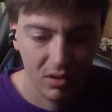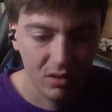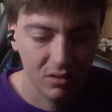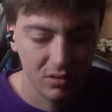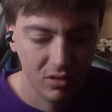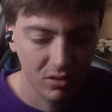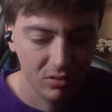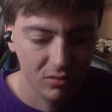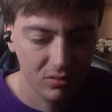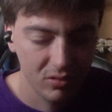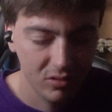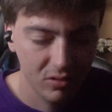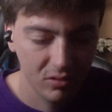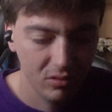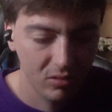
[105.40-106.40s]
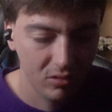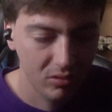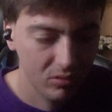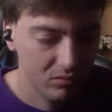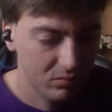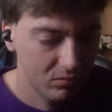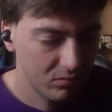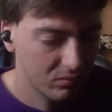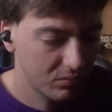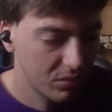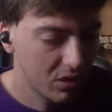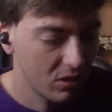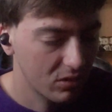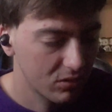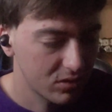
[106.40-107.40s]
interns or
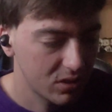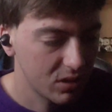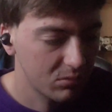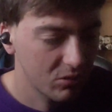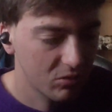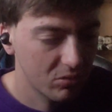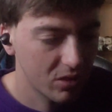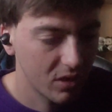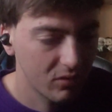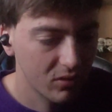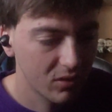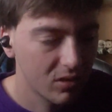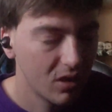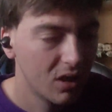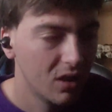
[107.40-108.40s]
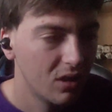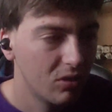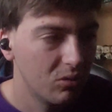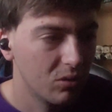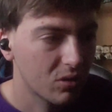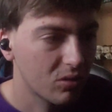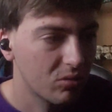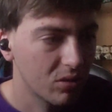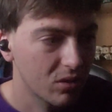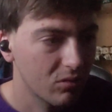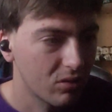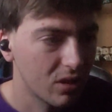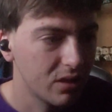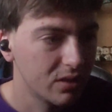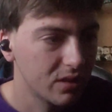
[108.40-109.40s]
PR team or whatever, who are going
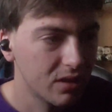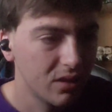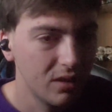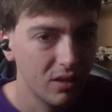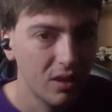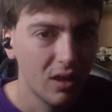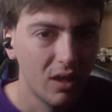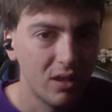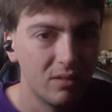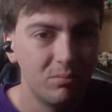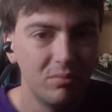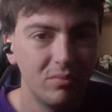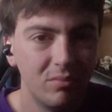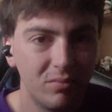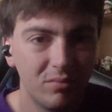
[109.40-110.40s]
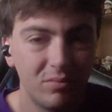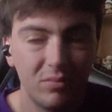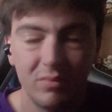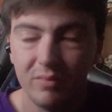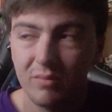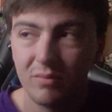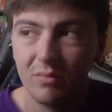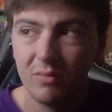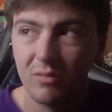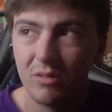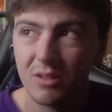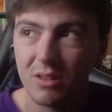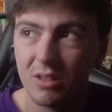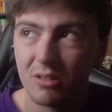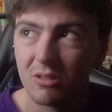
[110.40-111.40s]
crazy and
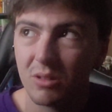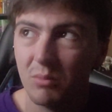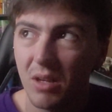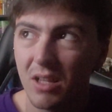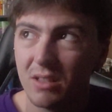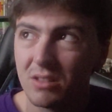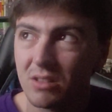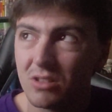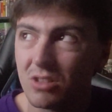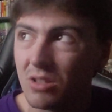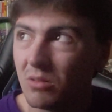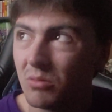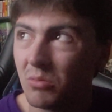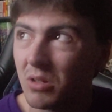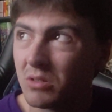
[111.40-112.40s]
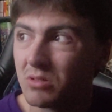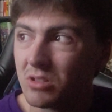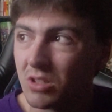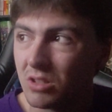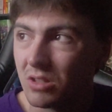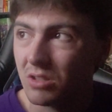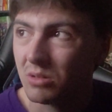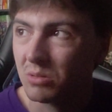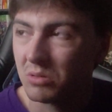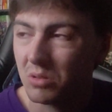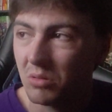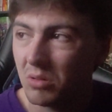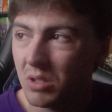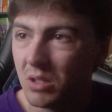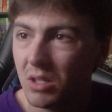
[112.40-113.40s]
with their demands and shit, weird shit that they're
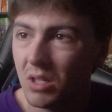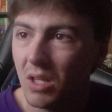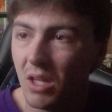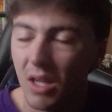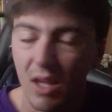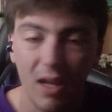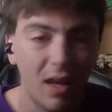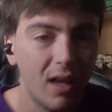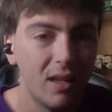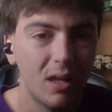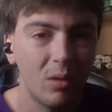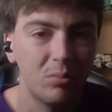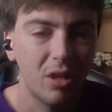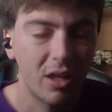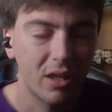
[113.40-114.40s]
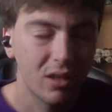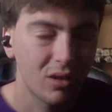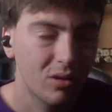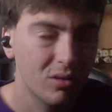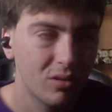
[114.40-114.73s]
doing. And I'm like,